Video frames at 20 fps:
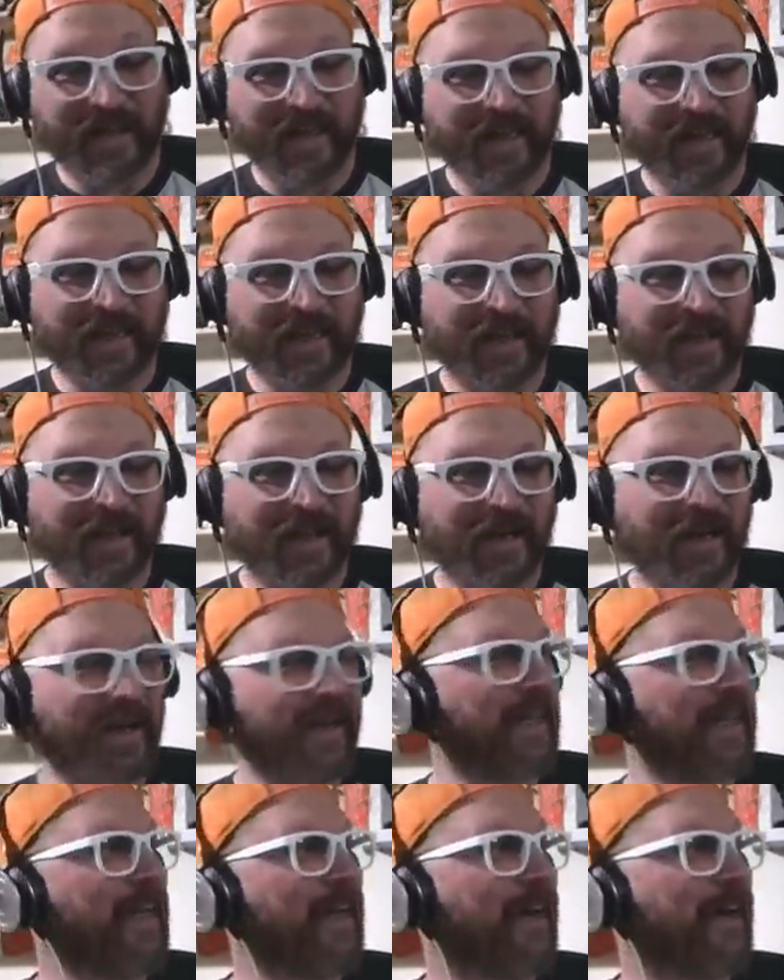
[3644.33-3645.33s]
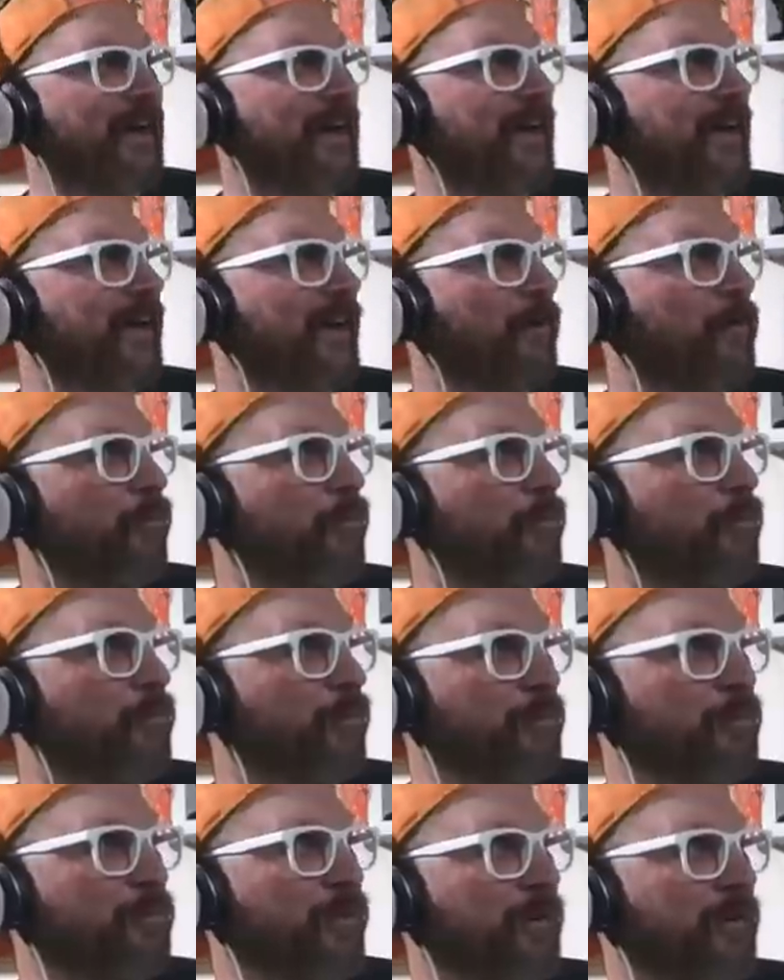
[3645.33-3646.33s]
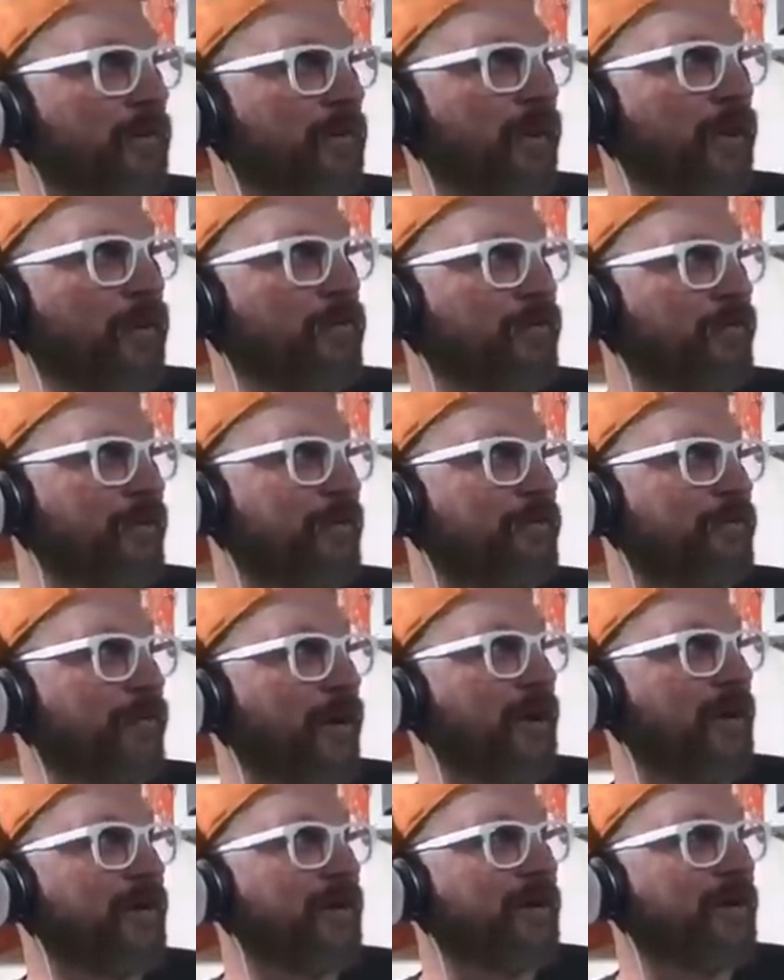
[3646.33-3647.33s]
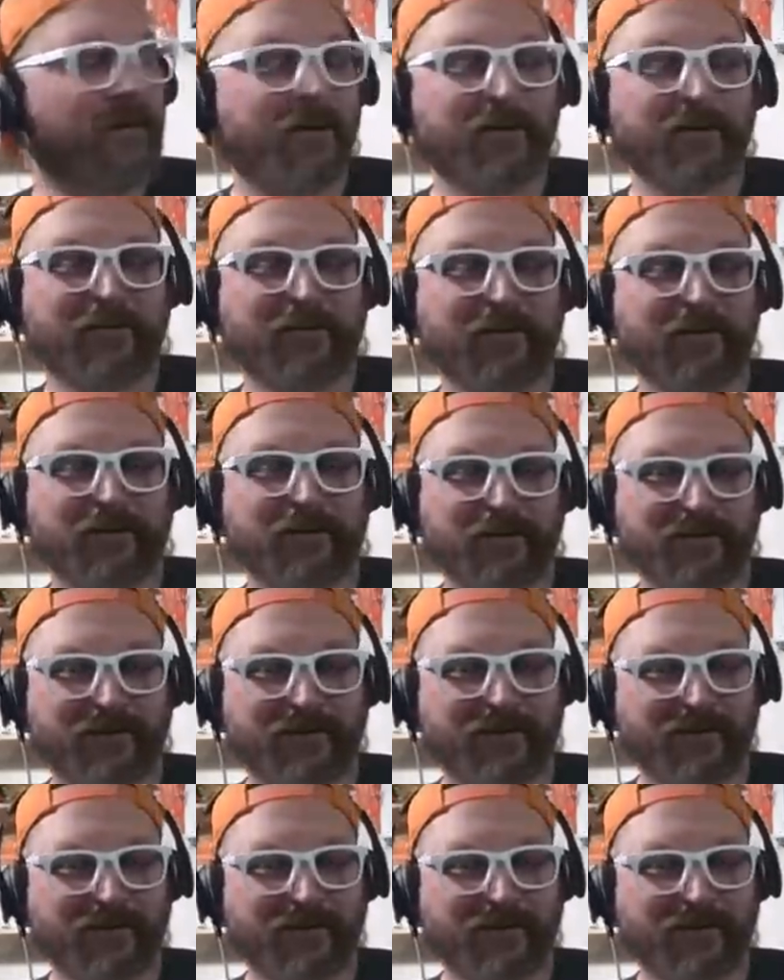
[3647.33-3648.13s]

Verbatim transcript: Hey, uh, we're we're closed Friday, so.